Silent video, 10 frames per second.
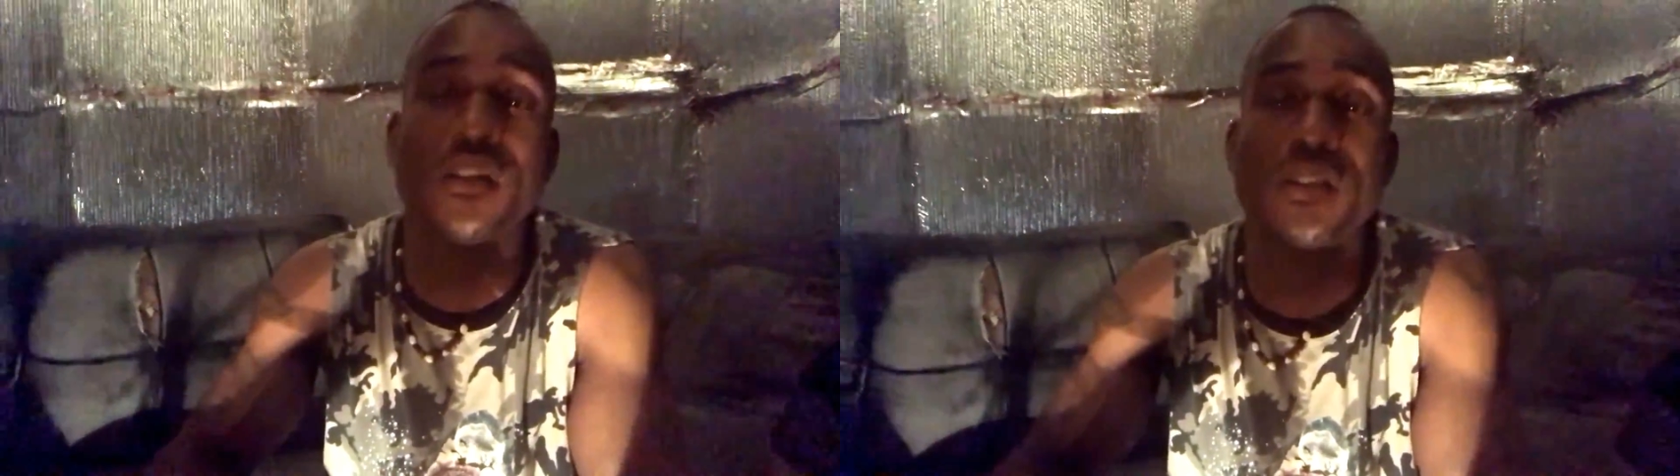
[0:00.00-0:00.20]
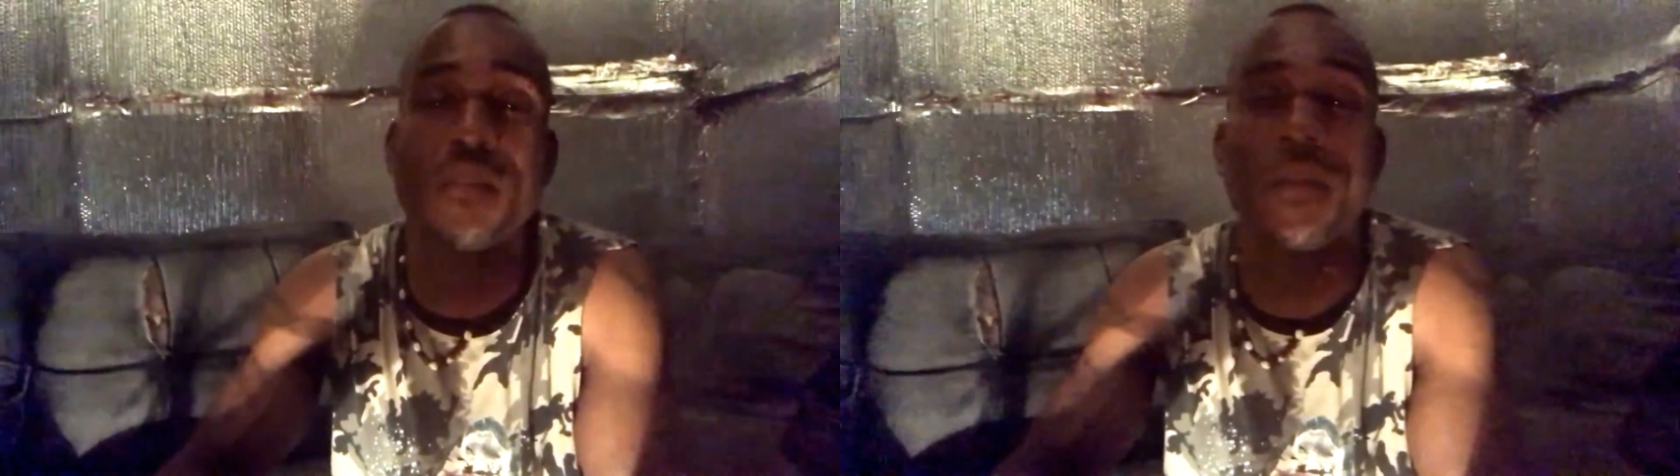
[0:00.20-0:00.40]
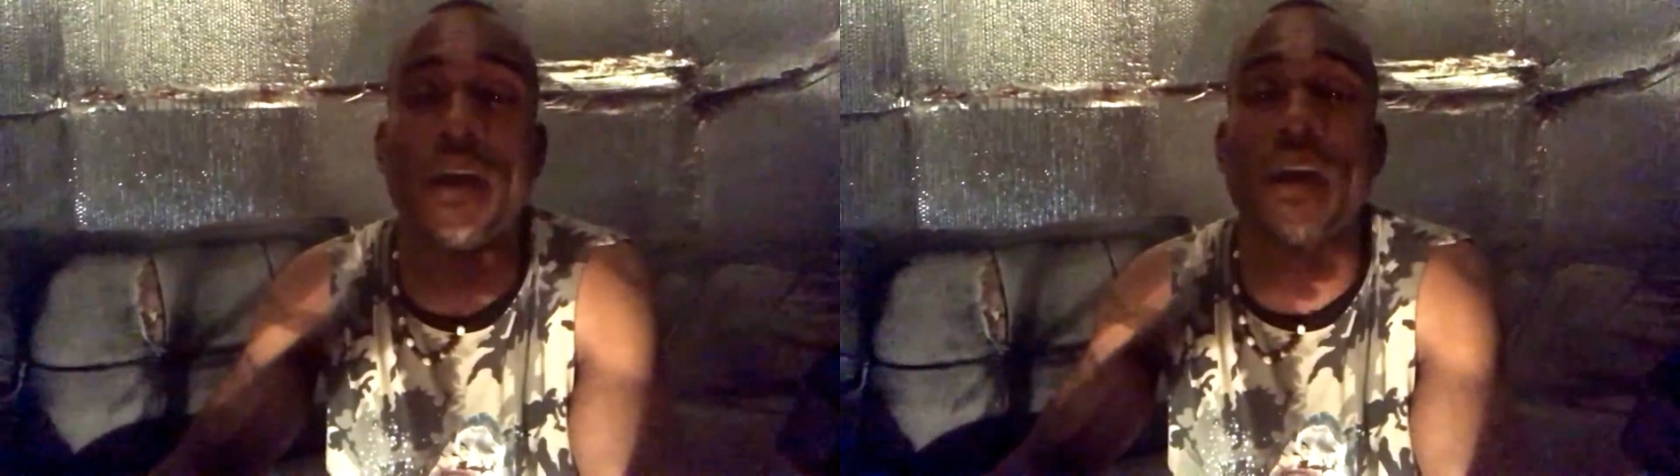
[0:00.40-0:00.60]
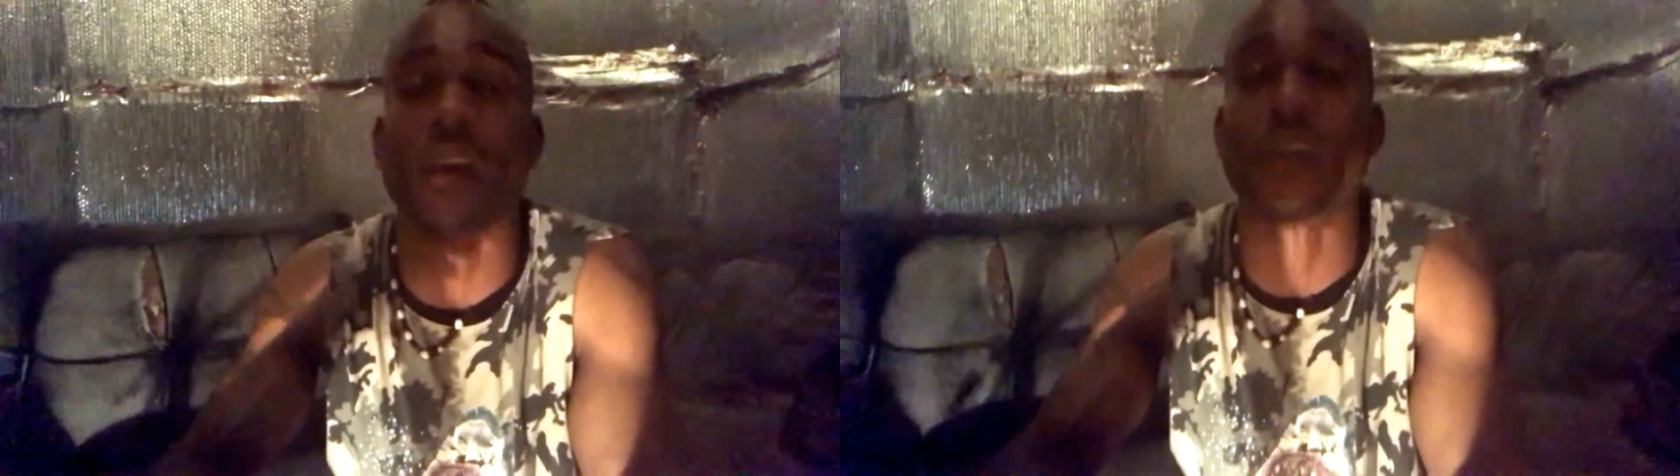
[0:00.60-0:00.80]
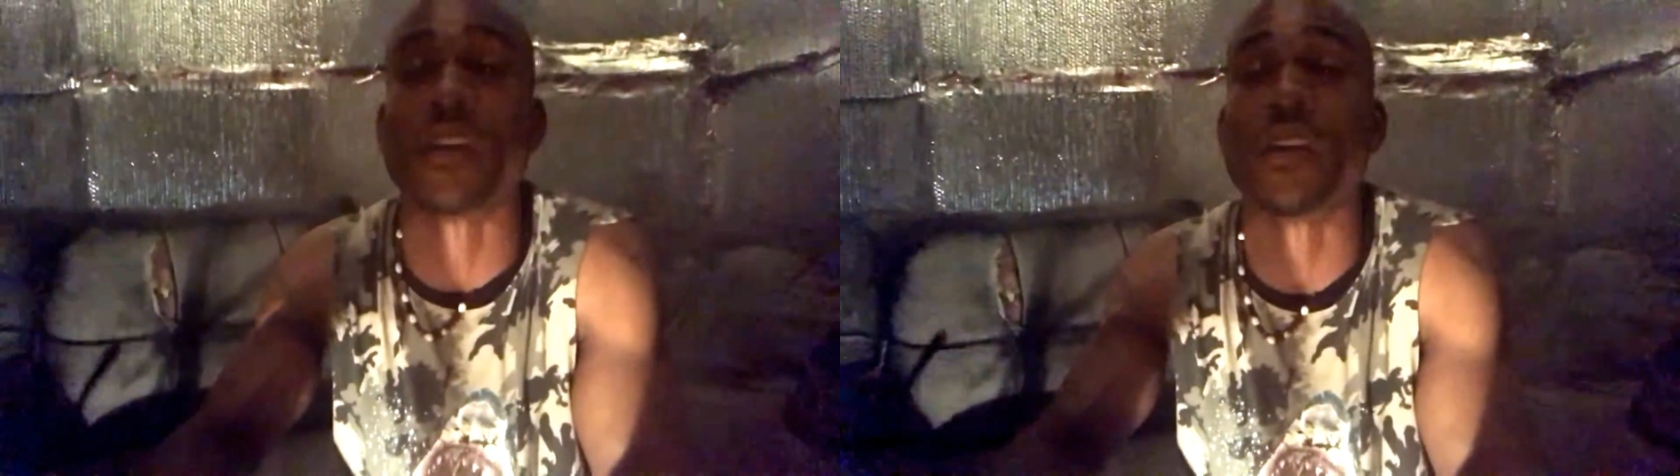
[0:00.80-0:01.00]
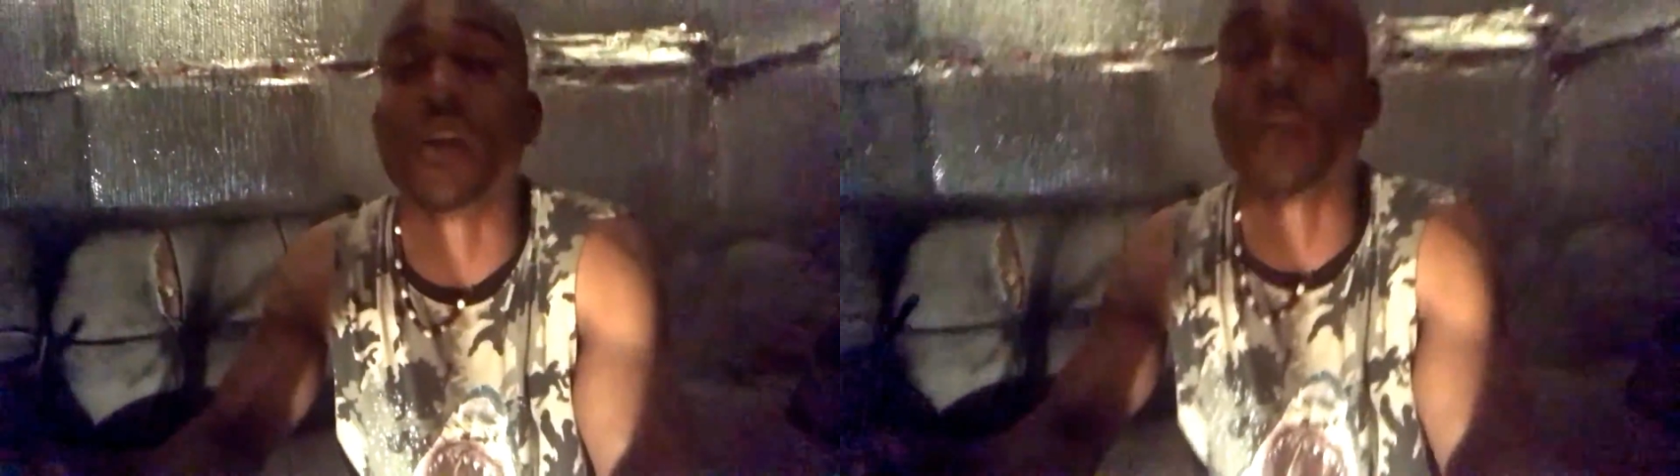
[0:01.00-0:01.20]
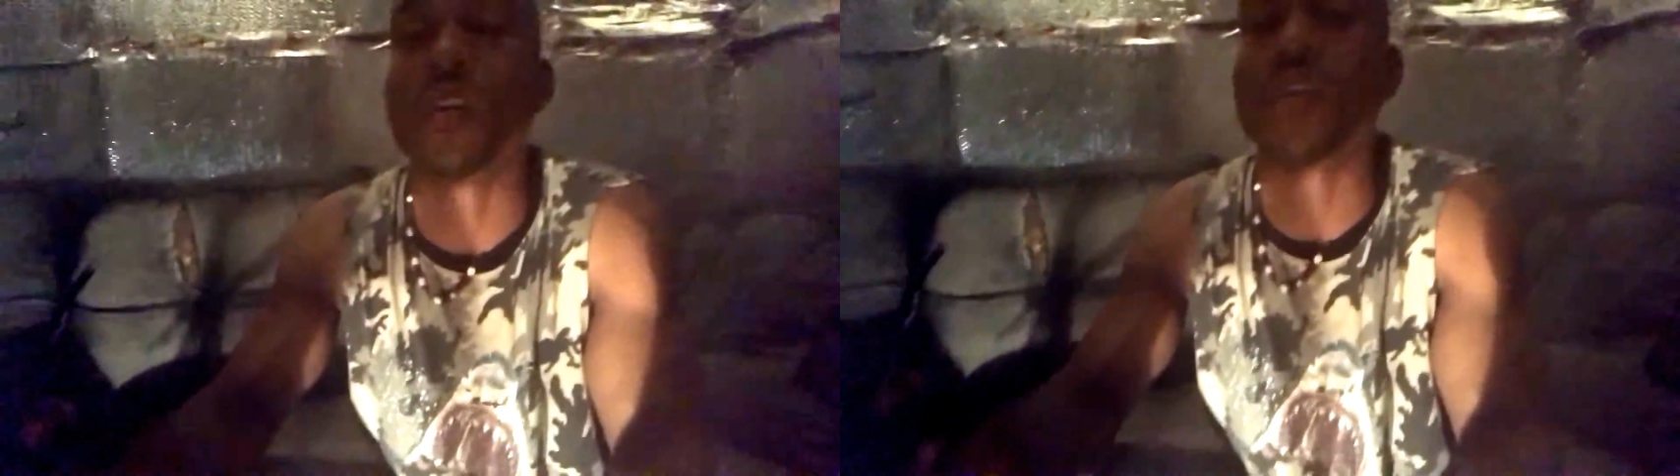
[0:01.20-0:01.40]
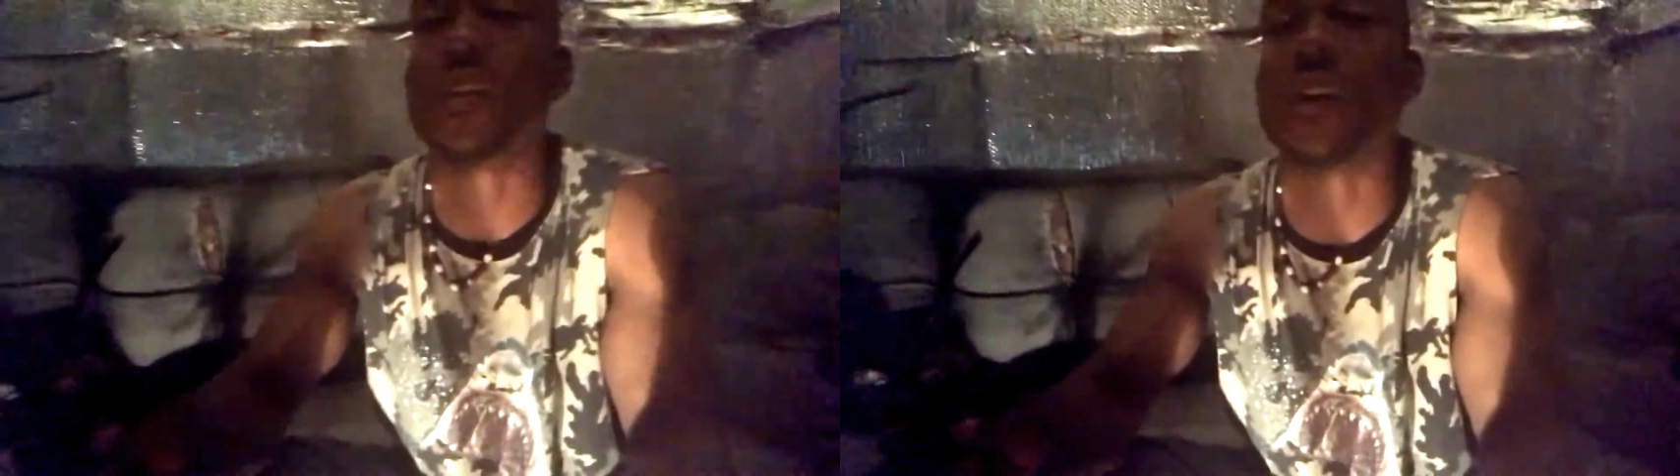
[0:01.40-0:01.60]
somebody
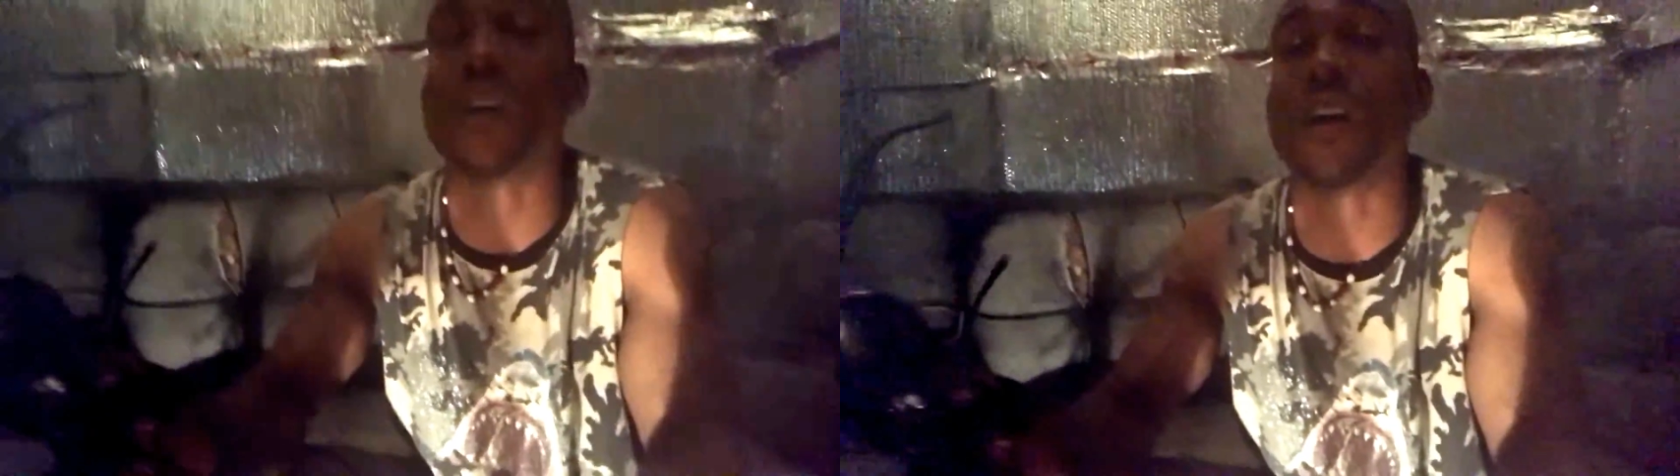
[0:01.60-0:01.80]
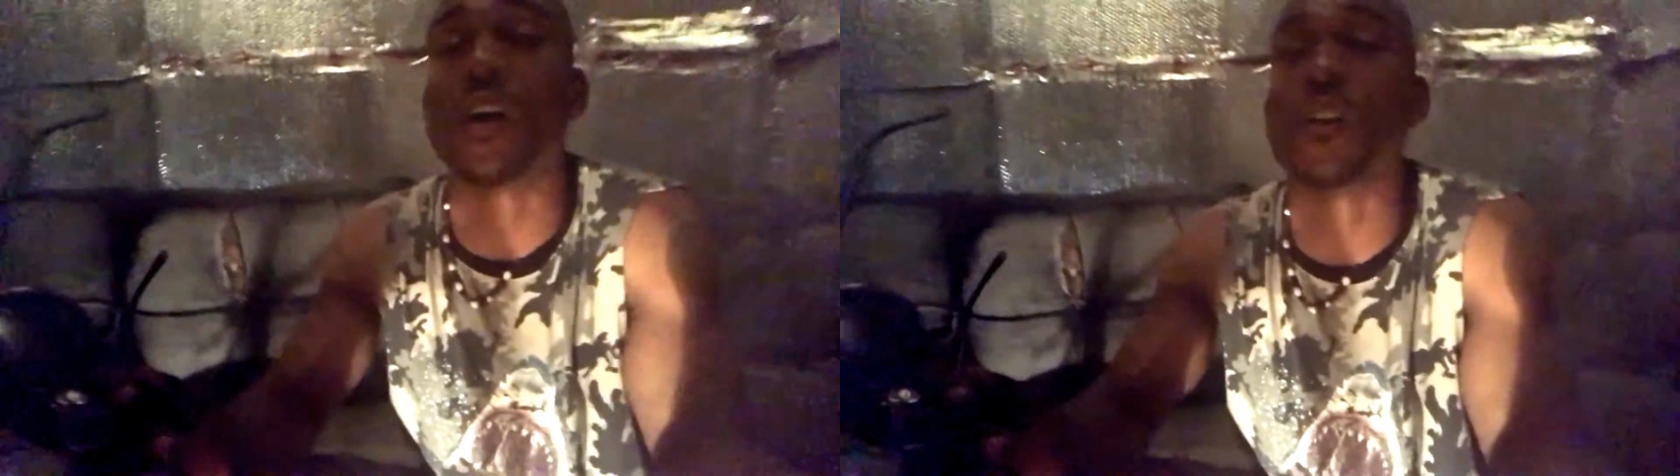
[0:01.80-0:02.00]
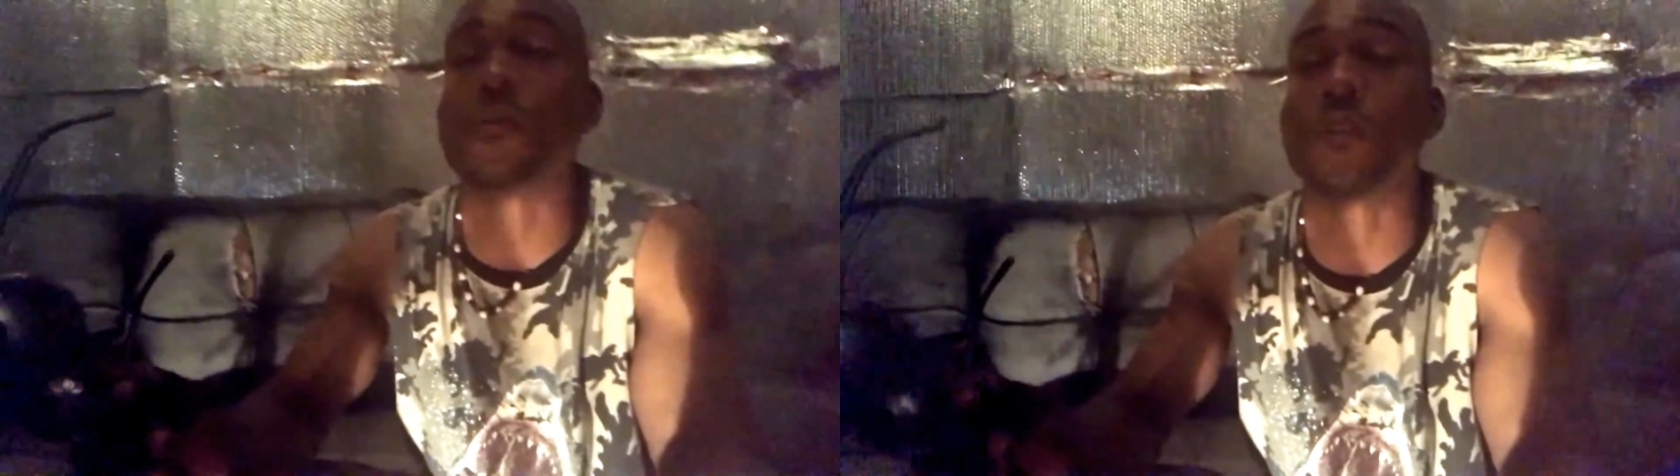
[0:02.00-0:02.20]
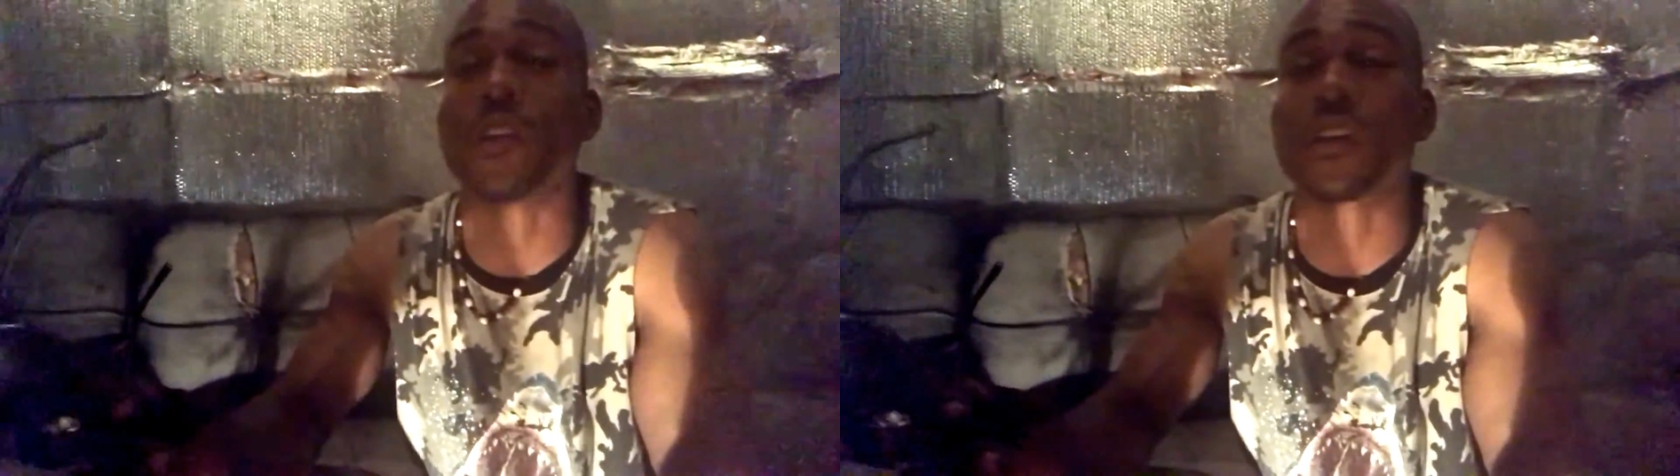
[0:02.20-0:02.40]
for